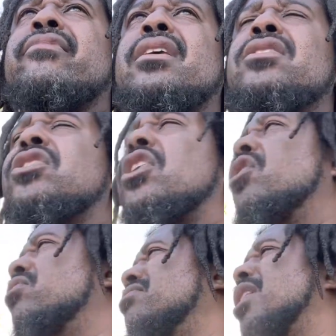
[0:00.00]

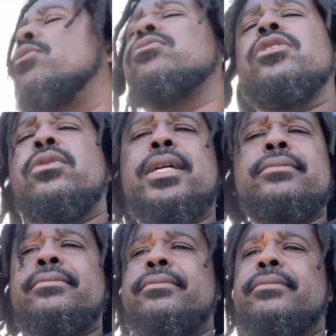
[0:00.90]
so don't do it.
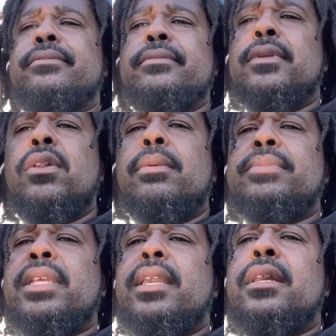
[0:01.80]
You know what I'm
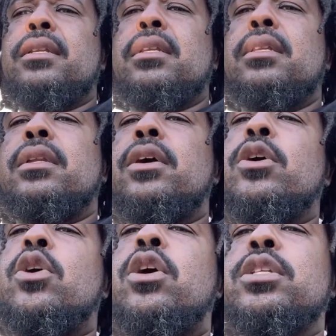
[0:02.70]
saying? Know
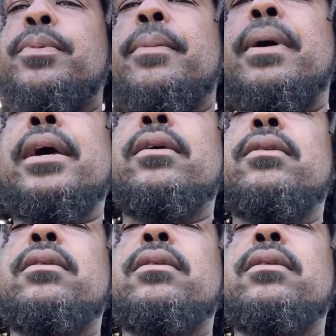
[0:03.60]
your cost per mile.